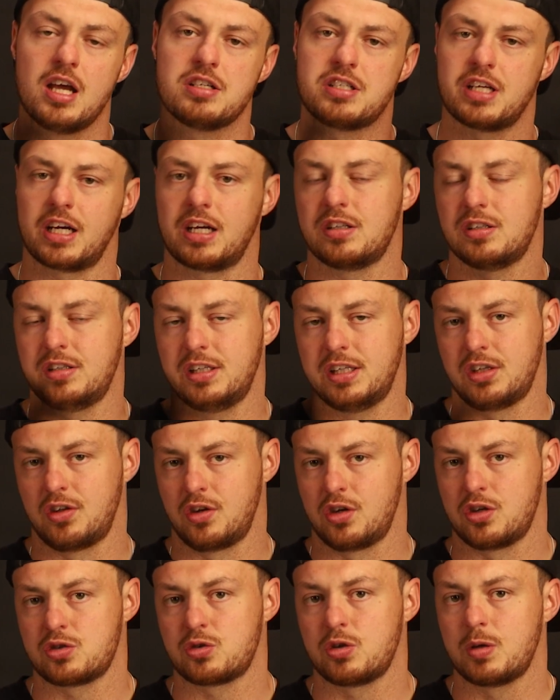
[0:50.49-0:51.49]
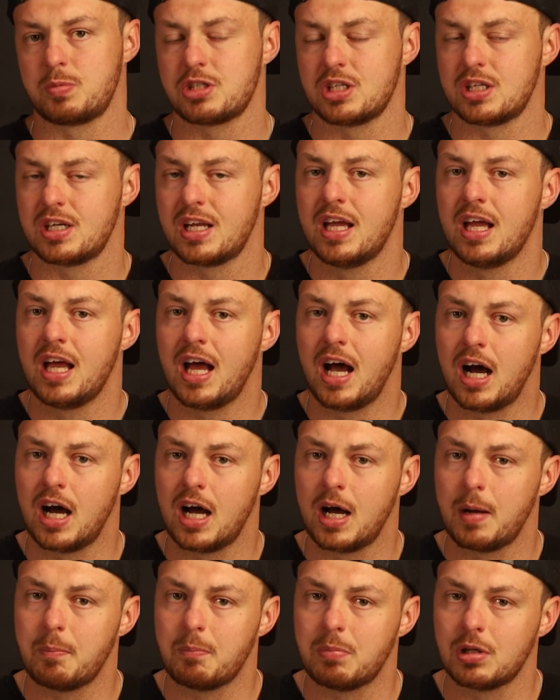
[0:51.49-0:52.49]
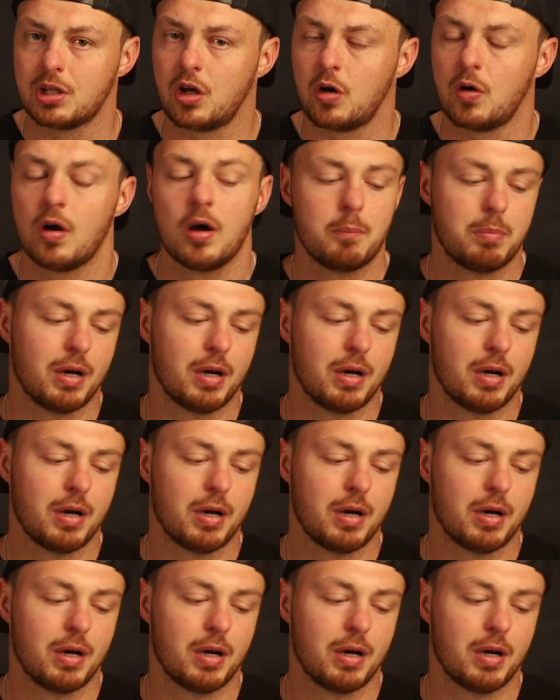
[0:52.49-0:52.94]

check out the link in the description um, below.